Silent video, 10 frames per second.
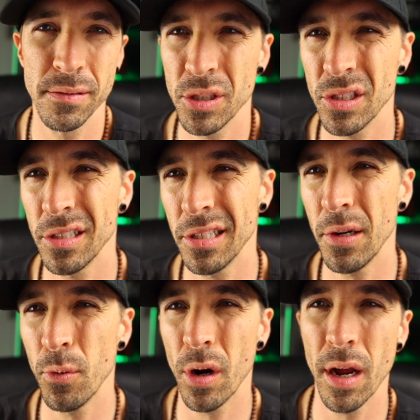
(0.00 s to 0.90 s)
I'm just going to tell
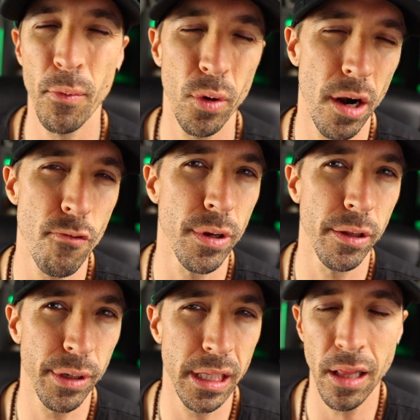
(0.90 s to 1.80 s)
you what I
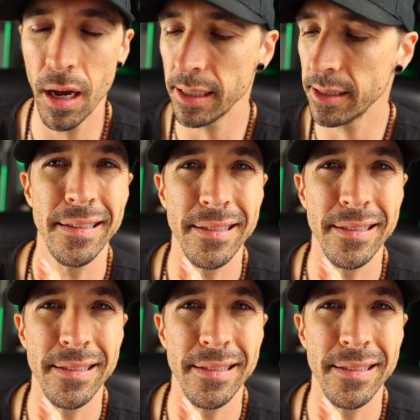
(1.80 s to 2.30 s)
really, really liked.